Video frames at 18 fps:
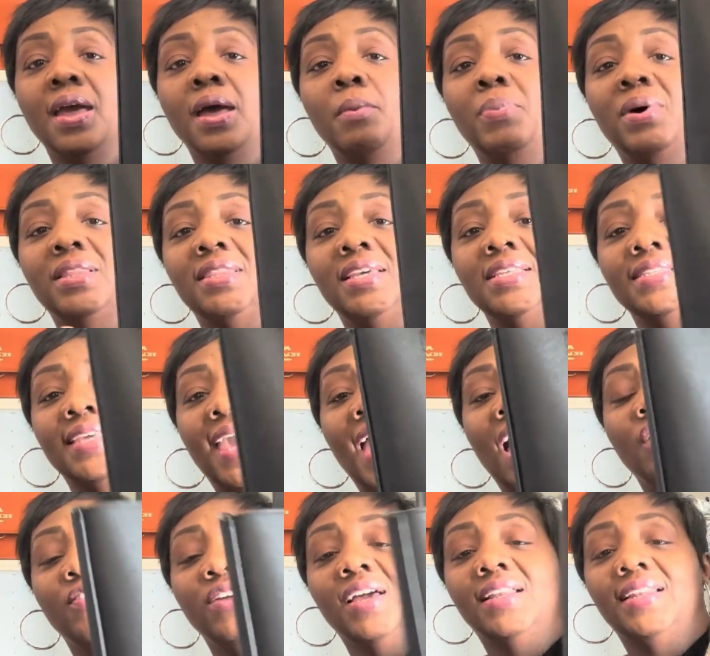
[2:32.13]
But this
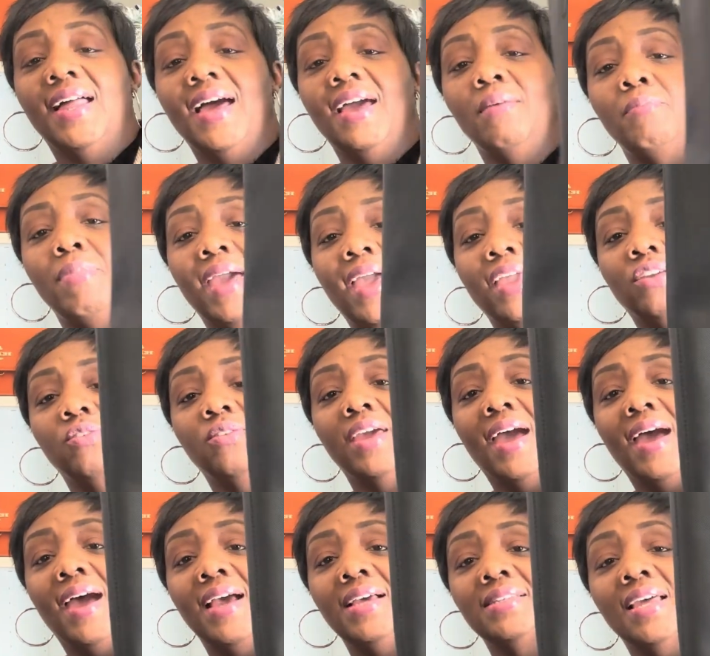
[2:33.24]
Calvin Klein bag, you
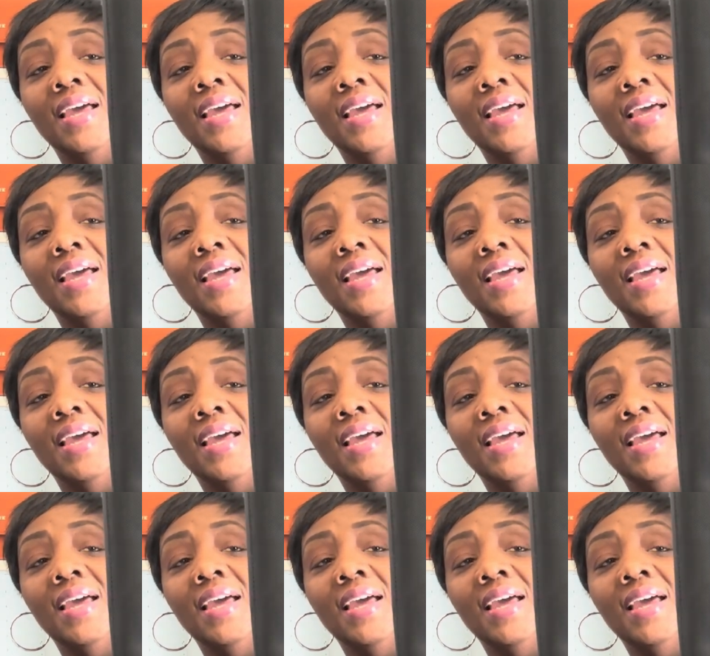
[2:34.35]
guys,